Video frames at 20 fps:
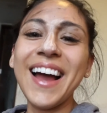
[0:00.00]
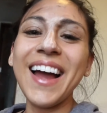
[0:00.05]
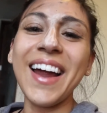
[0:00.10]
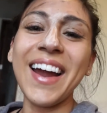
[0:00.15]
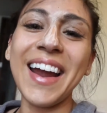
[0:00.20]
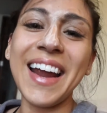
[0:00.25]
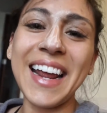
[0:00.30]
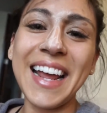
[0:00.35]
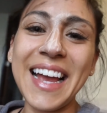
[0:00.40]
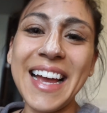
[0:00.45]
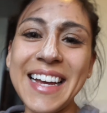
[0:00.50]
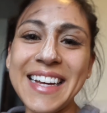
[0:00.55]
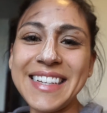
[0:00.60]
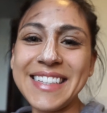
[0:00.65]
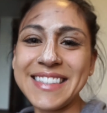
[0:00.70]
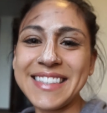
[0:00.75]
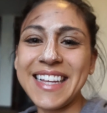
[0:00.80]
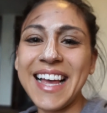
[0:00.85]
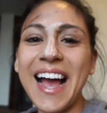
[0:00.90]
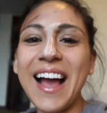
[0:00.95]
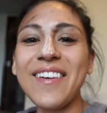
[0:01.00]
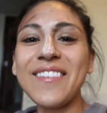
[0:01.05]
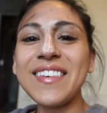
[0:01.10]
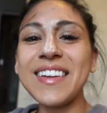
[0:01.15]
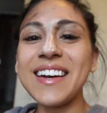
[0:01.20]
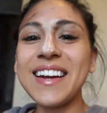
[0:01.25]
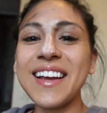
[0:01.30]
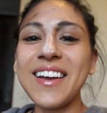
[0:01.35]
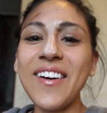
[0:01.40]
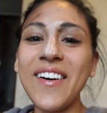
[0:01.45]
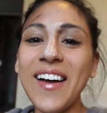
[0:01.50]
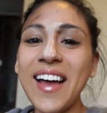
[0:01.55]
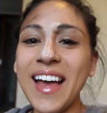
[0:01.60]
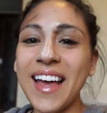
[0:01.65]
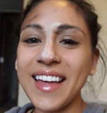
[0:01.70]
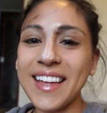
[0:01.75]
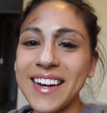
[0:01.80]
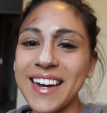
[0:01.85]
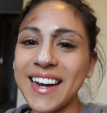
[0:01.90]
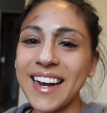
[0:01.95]
Alright guys, I'm gonna go
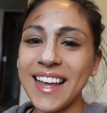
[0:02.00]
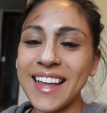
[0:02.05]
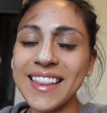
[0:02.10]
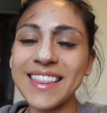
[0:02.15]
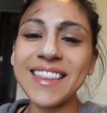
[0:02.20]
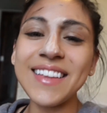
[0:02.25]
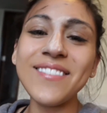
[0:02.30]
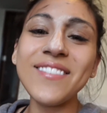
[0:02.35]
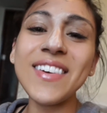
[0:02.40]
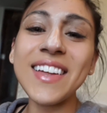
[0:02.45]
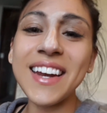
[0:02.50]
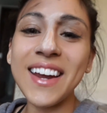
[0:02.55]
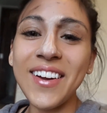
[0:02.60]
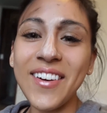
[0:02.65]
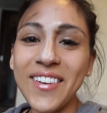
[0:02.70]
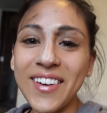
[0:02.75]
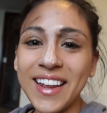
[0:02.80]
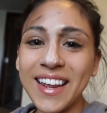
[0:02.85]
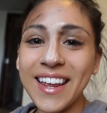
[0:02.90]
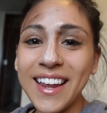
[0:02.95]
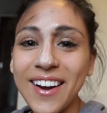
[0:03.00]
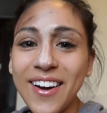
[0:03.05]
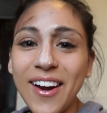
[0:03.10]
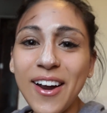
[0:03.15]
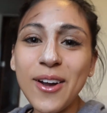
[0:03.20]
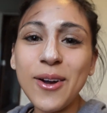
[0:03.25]
ahead and end the video here.